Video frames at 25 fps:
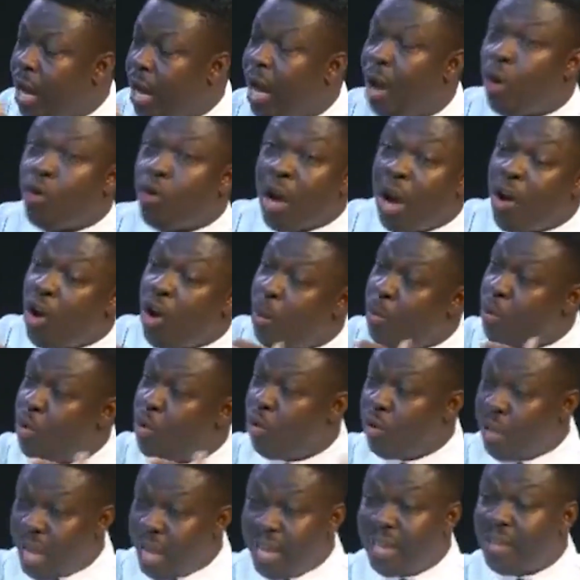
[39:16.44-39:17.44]
Enkra no
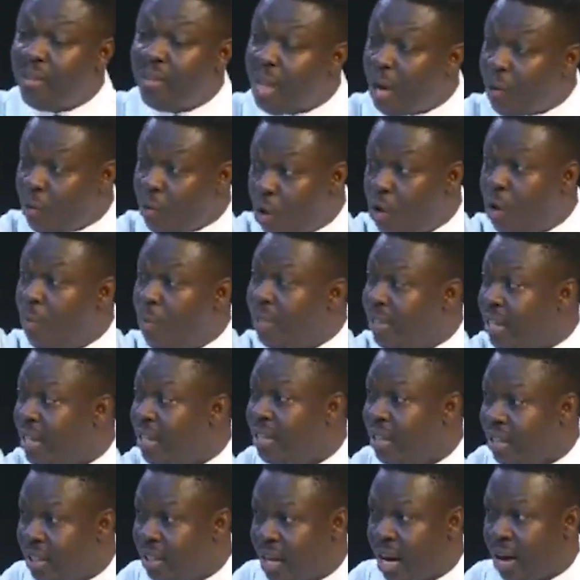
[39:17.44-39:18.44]
mo eja kwa
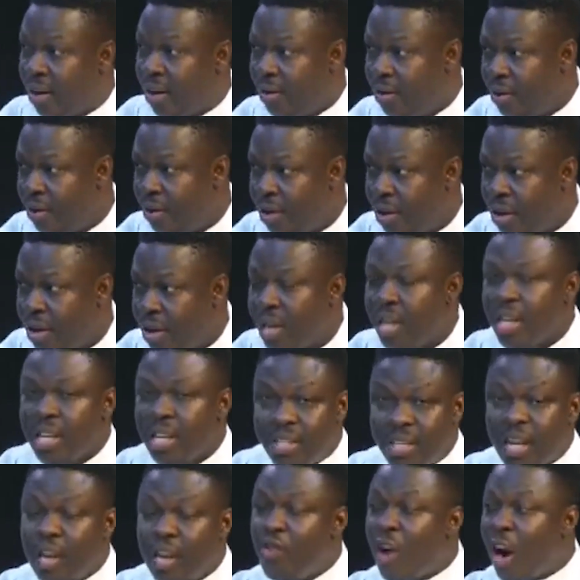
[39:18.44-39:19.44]
homelessness sky no.
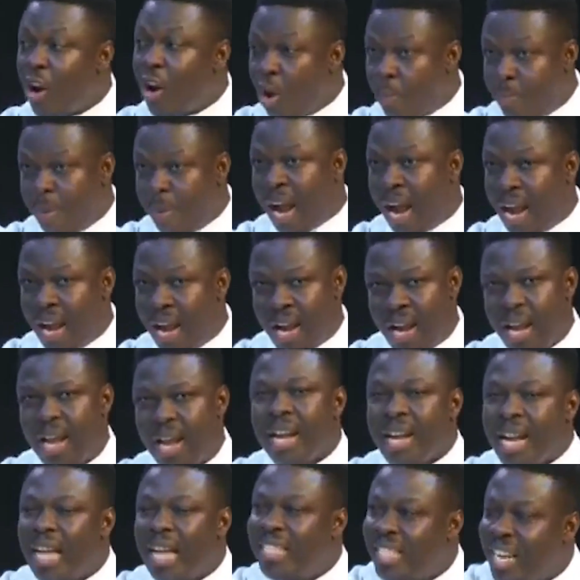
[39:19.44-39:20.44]
Say do anopa.
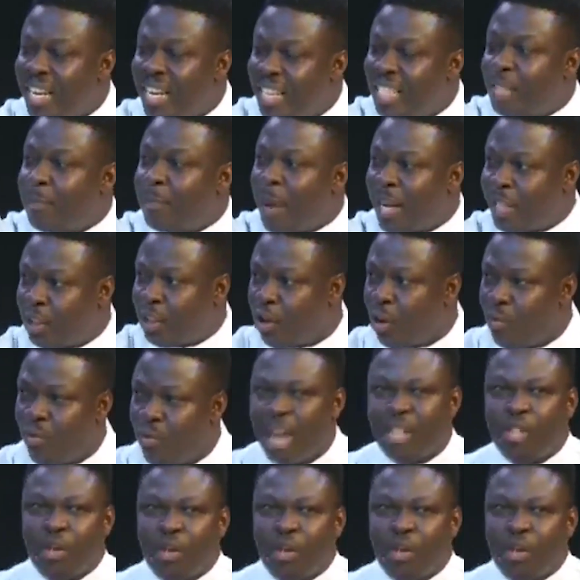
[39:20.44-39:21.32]
Na say dispatch omo na